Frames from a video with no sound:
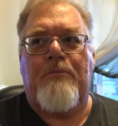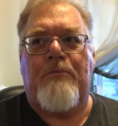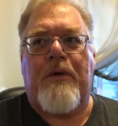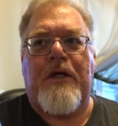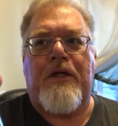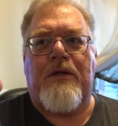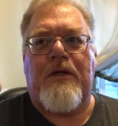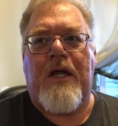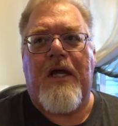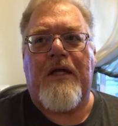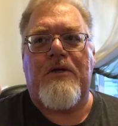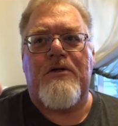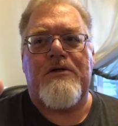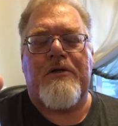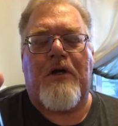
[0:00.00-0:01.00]
but you
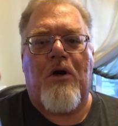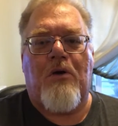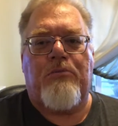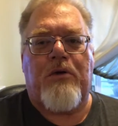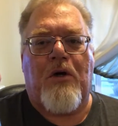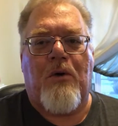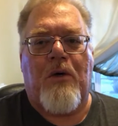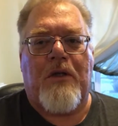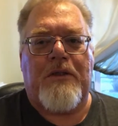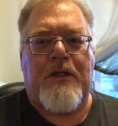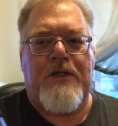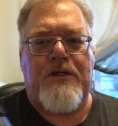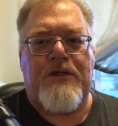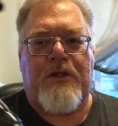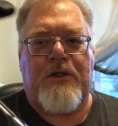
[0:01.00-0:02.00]
can use a GoPro on
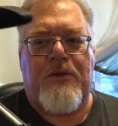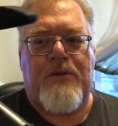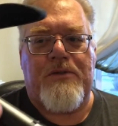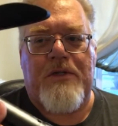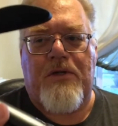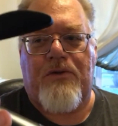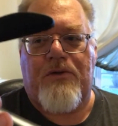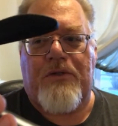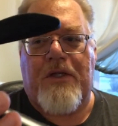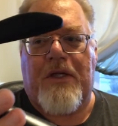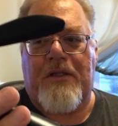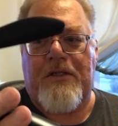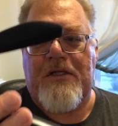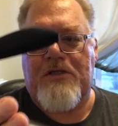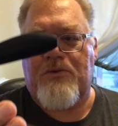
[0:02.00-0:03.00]
this. You can use other
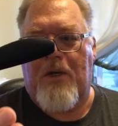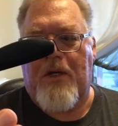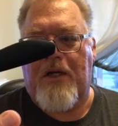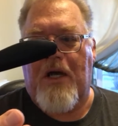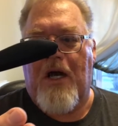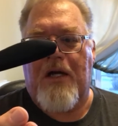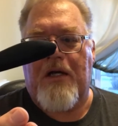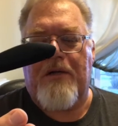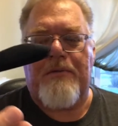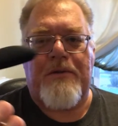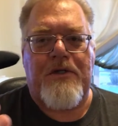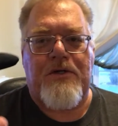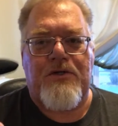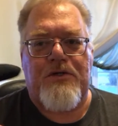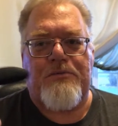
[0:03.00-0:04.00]
things. That's why I got it,
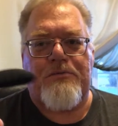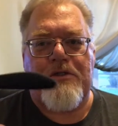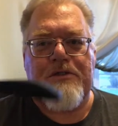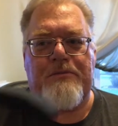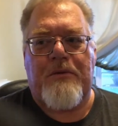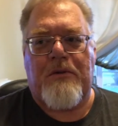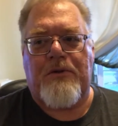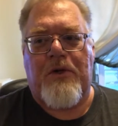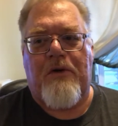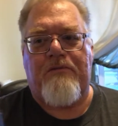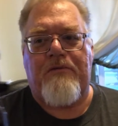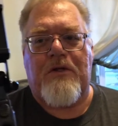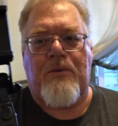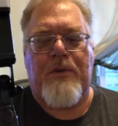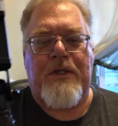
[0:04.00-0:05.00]
because you're supposed to be able to do
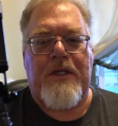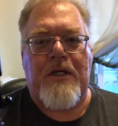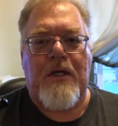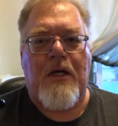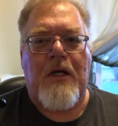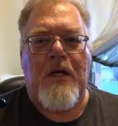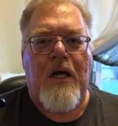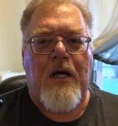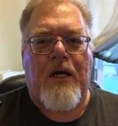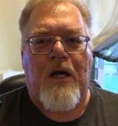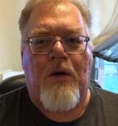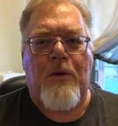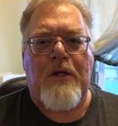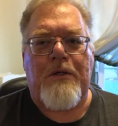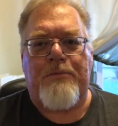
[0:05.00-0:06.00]
everything with it.
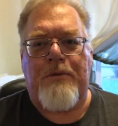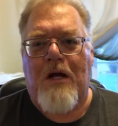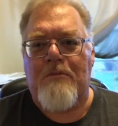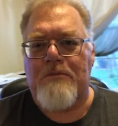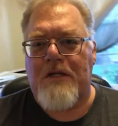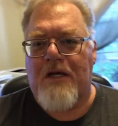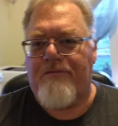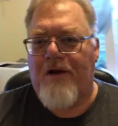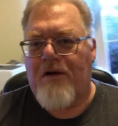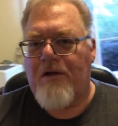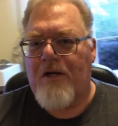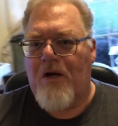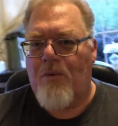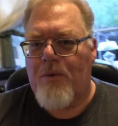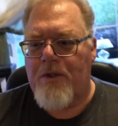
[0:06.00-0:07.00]
Now, one of the problems I found
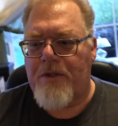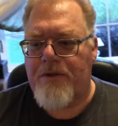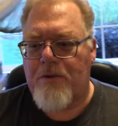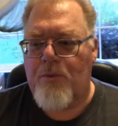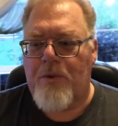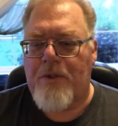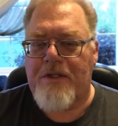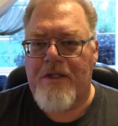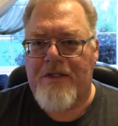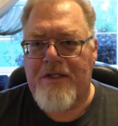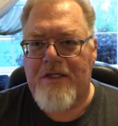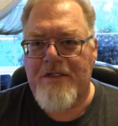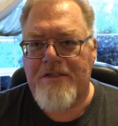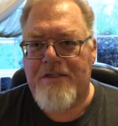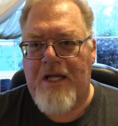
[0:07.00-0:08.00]
out with
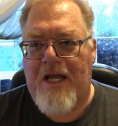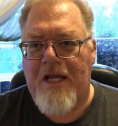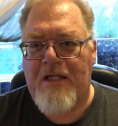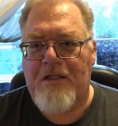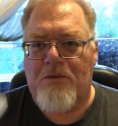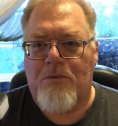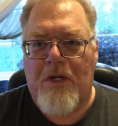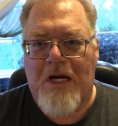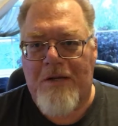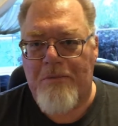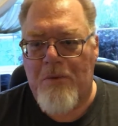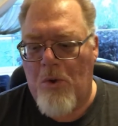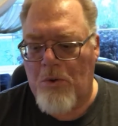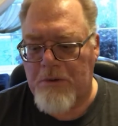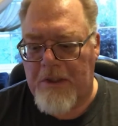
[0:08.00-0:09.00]
this and the one I'm
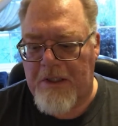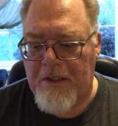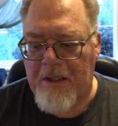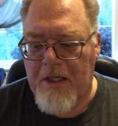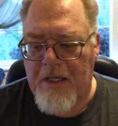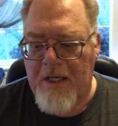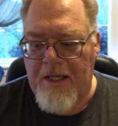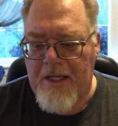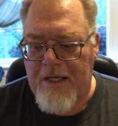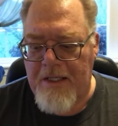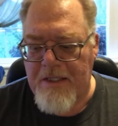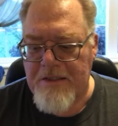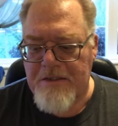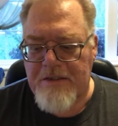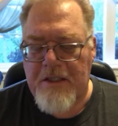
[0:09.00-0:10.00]
holding
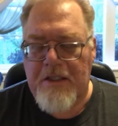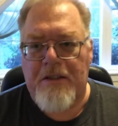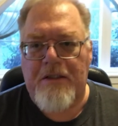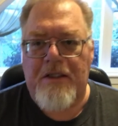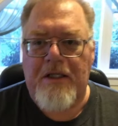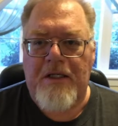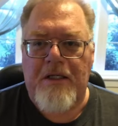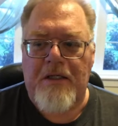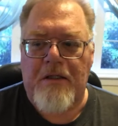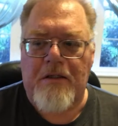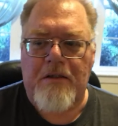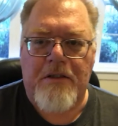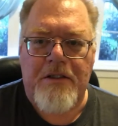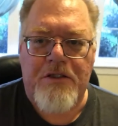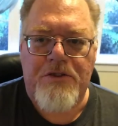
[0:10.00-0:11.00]
is that the
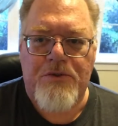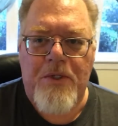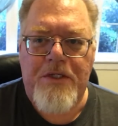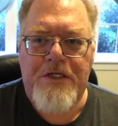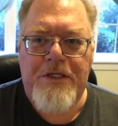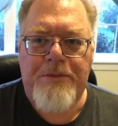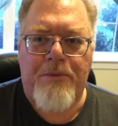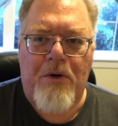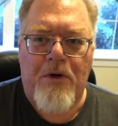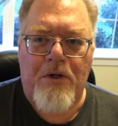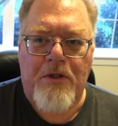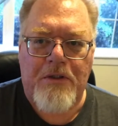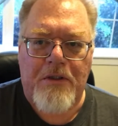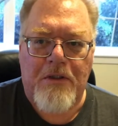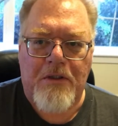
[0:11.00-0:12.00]
stretchy
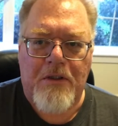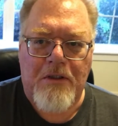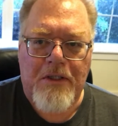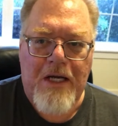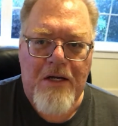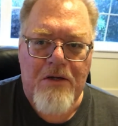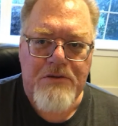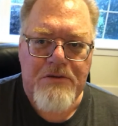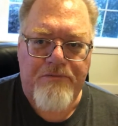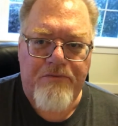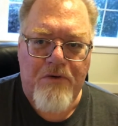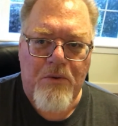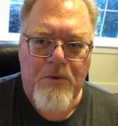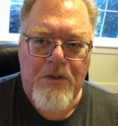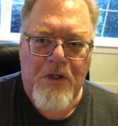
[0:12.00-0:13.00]
part that allows a
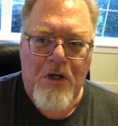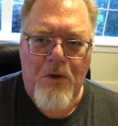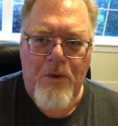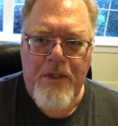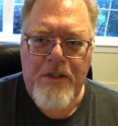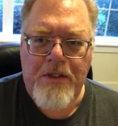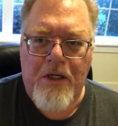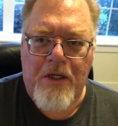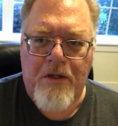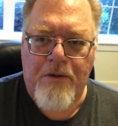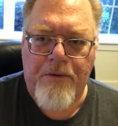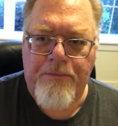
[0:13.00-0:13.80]
phone to go in there,